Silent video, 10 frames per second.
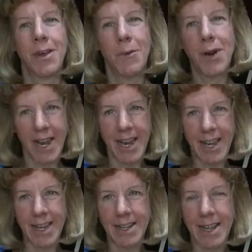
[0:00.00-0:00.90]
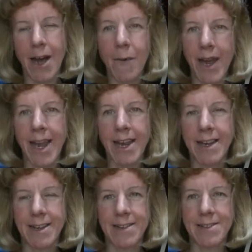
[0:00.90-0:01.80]
when I get that way,
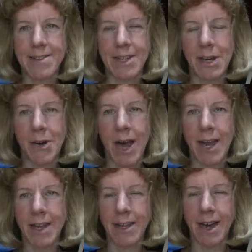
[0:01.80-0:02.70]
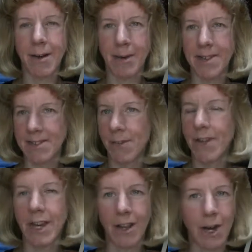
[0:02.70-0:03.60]
because I myself
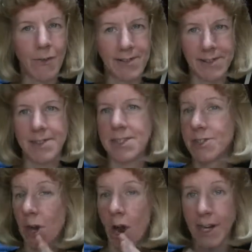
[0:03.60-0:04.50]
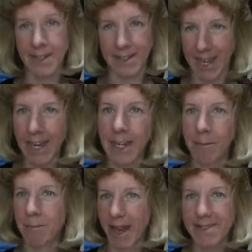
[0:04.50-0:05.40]
get a lot of resistance on a daily
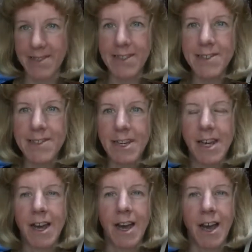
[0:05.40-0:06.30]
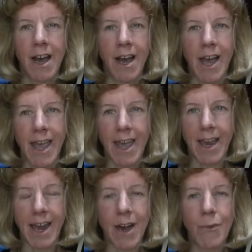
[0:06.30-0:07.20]
basis,
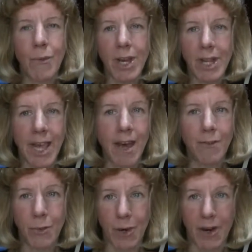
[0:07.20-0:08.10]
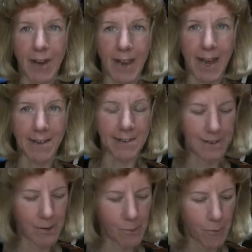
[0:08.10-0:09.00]
and I really have to work on that.
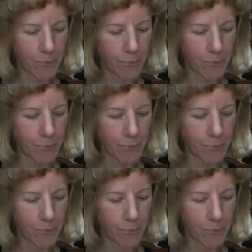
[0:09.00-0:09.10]
So